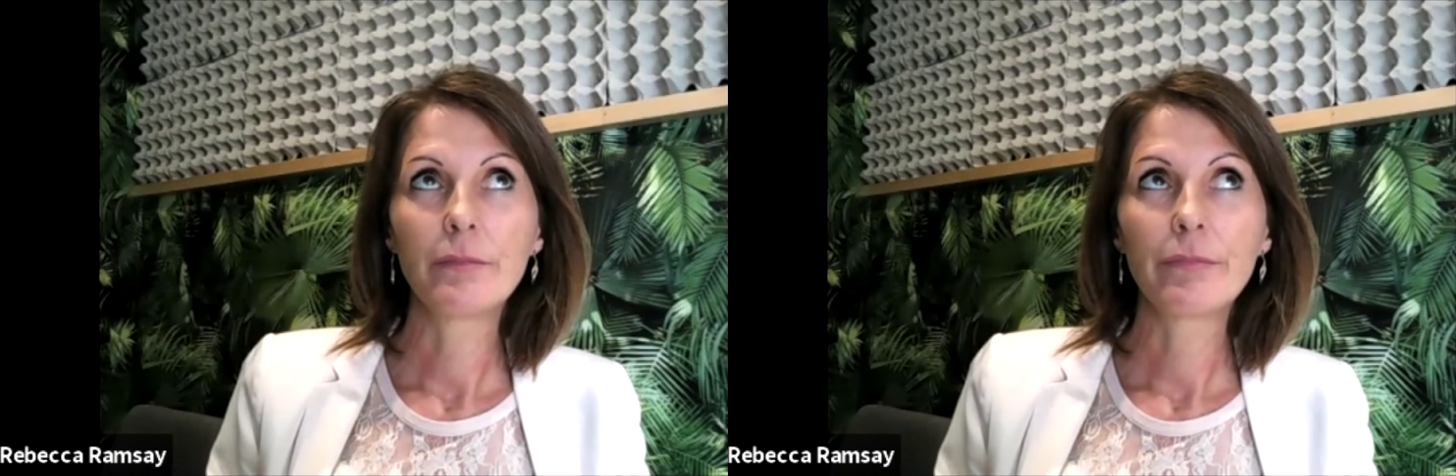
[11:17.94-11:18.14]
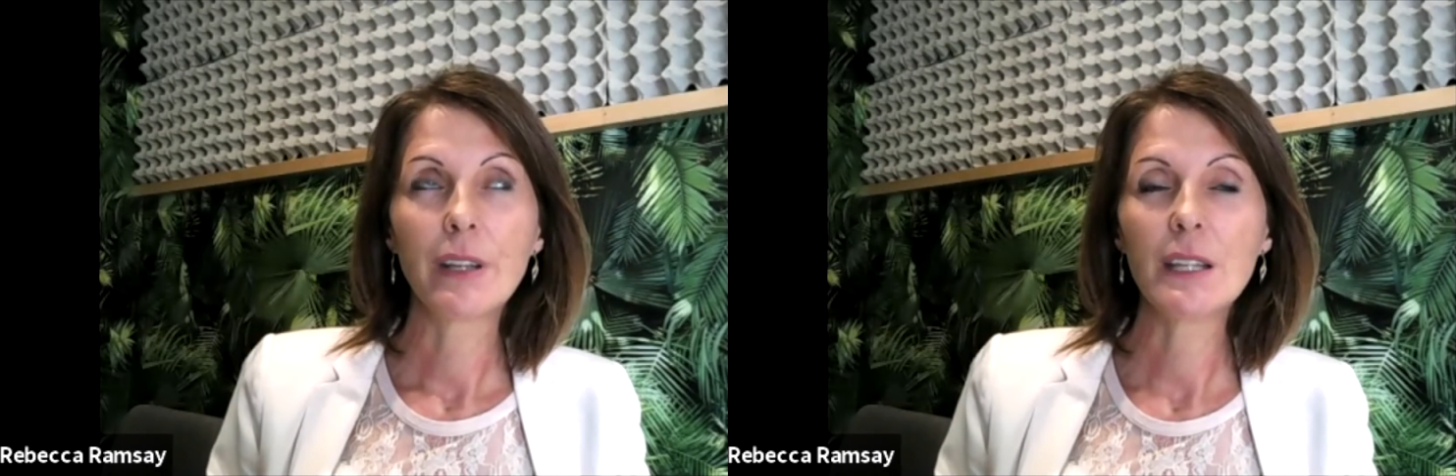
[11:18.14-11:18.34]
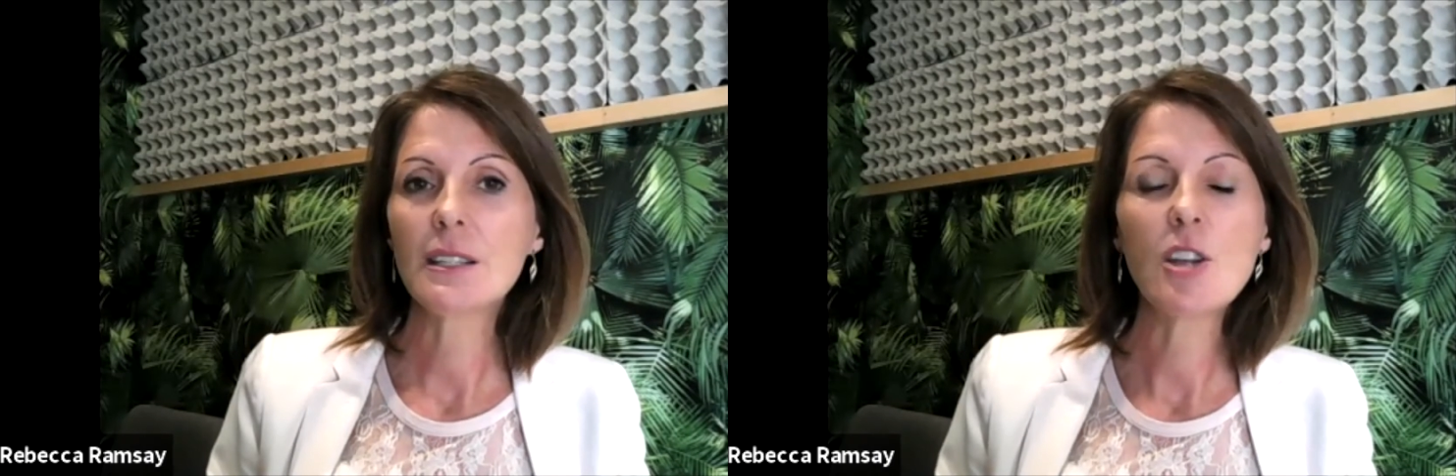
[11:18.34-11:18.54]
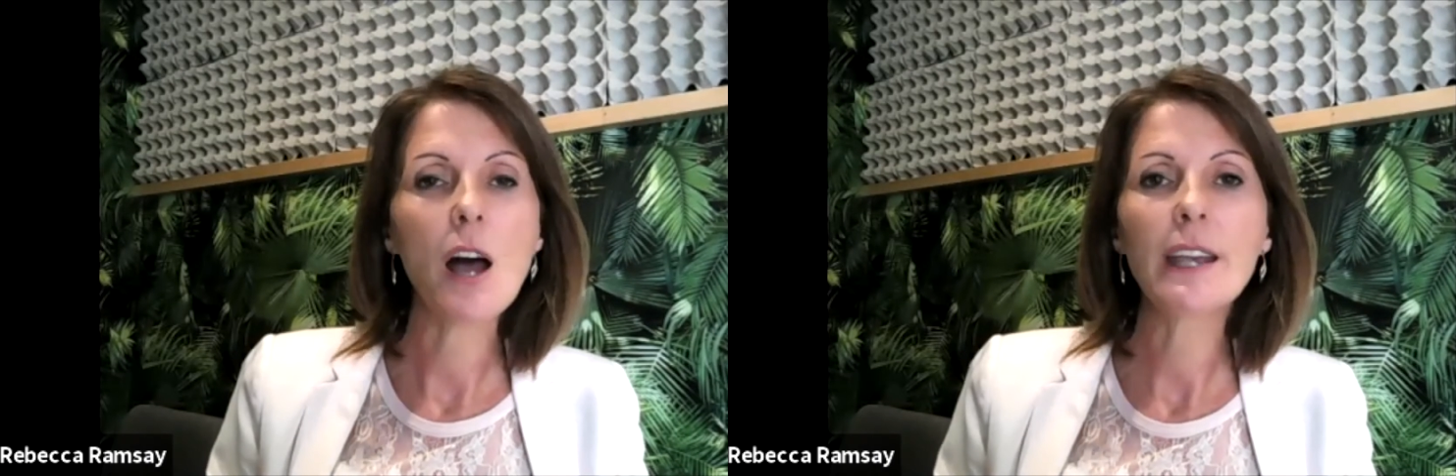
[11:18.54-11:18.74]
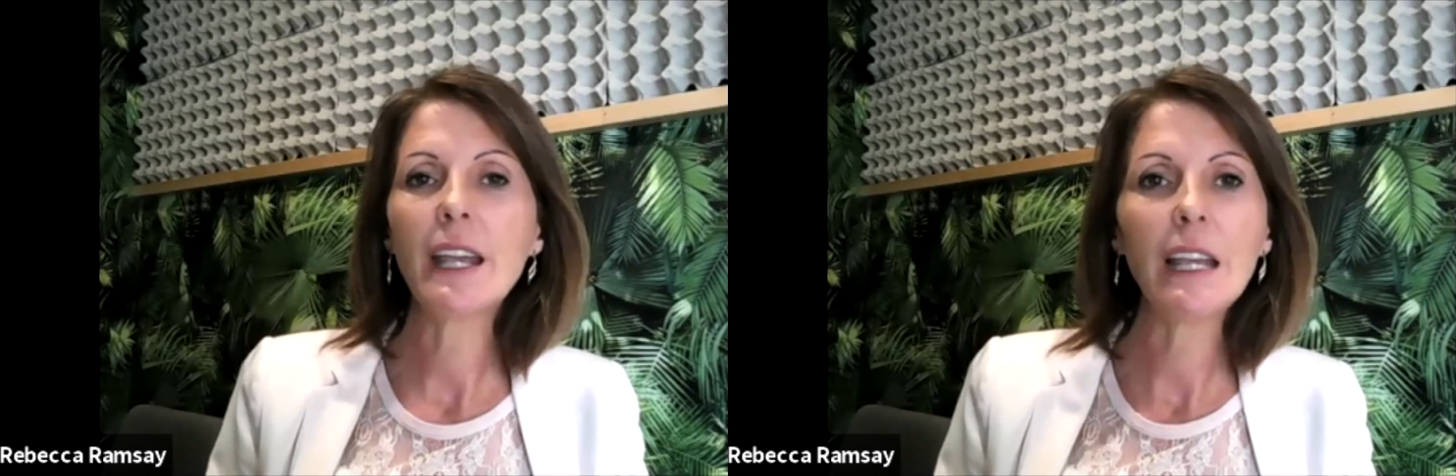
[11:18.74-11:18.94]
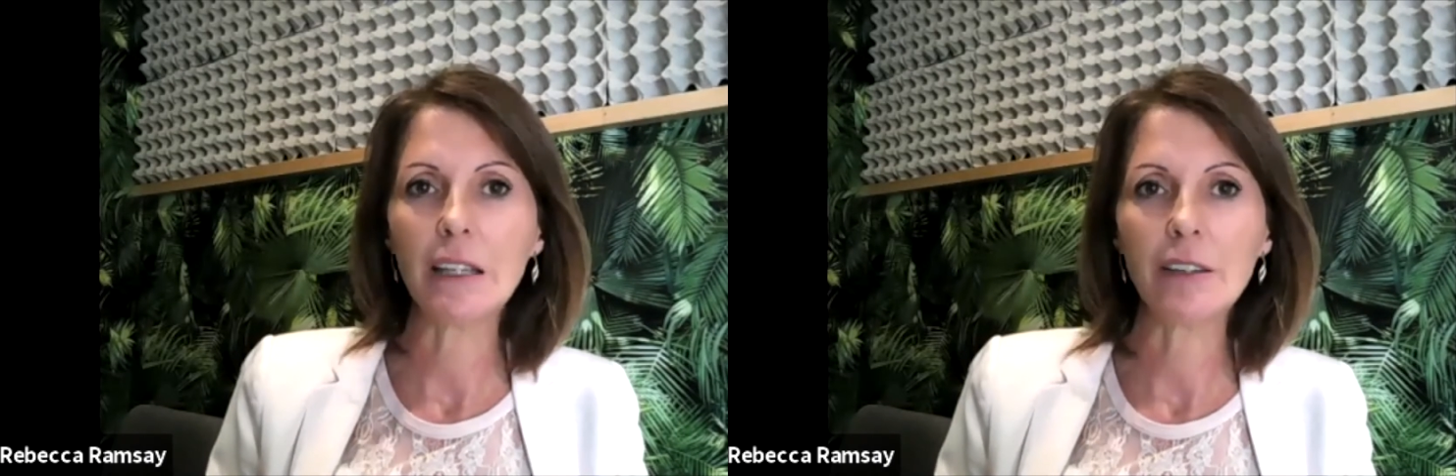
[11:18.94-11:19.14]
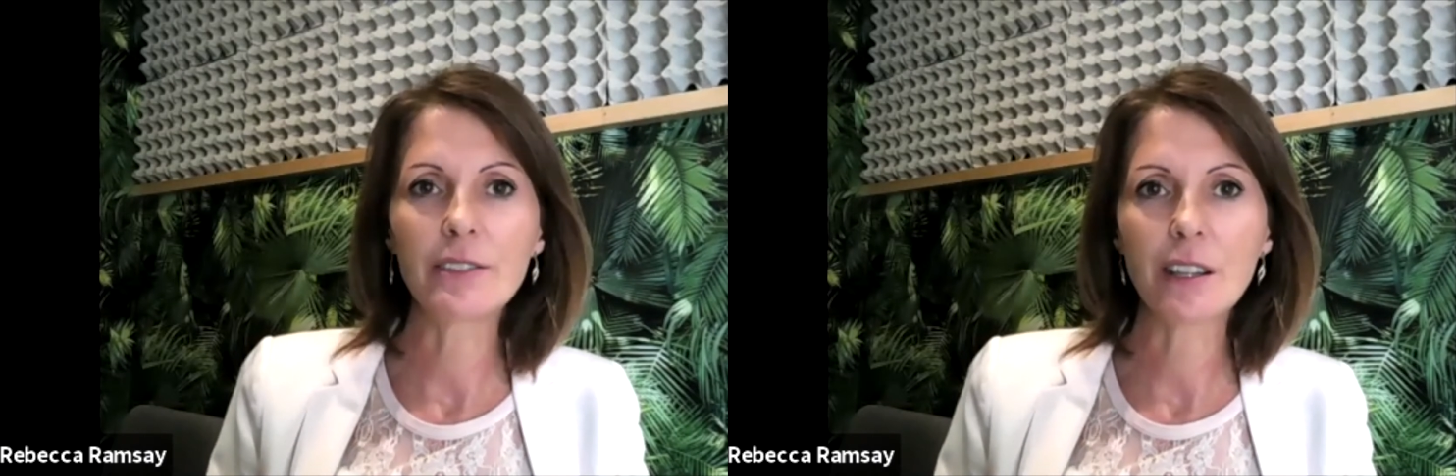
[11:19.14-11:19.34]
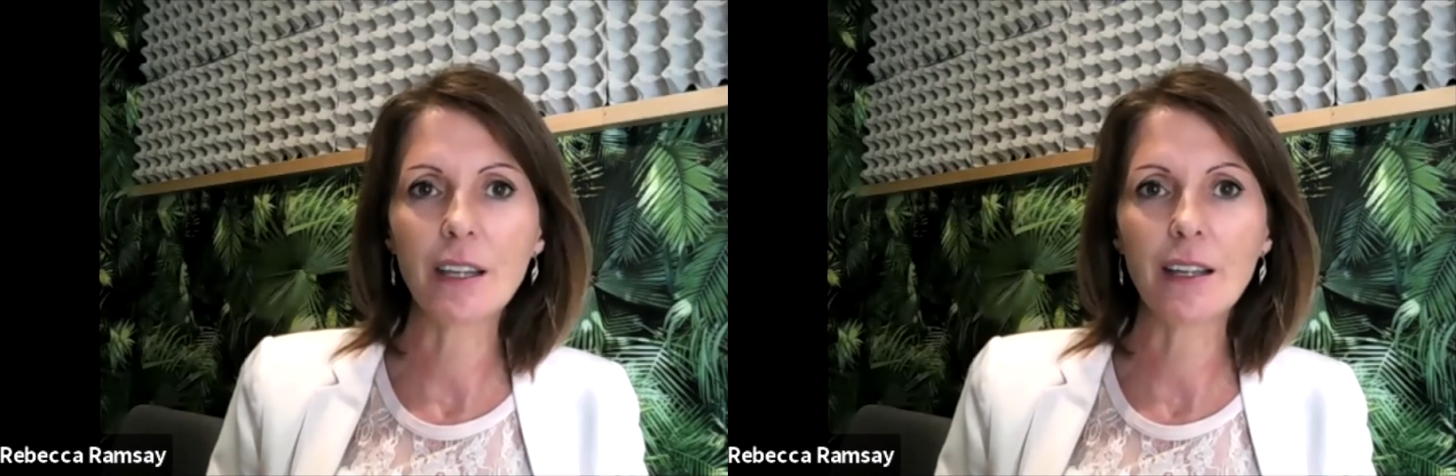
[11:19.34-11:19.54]
it's naive
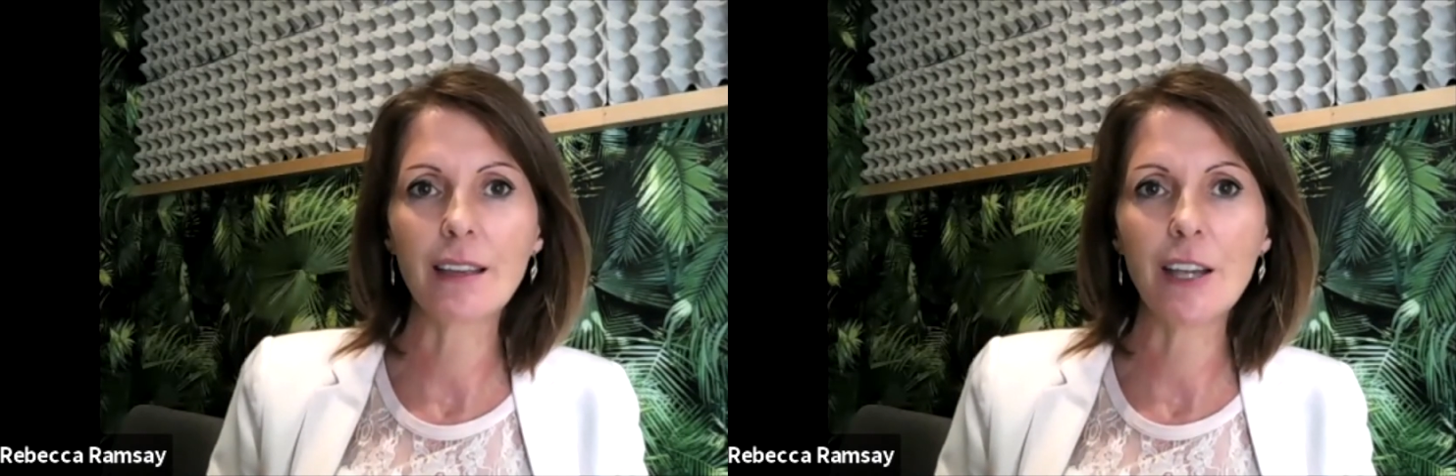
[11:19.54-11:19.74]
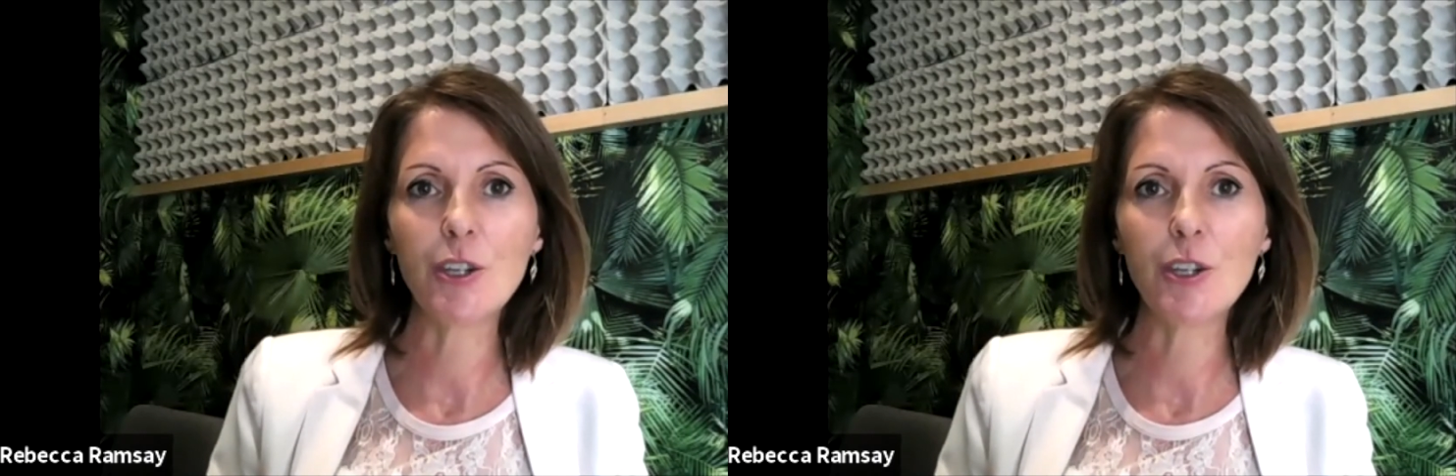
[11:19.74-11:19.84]
to think that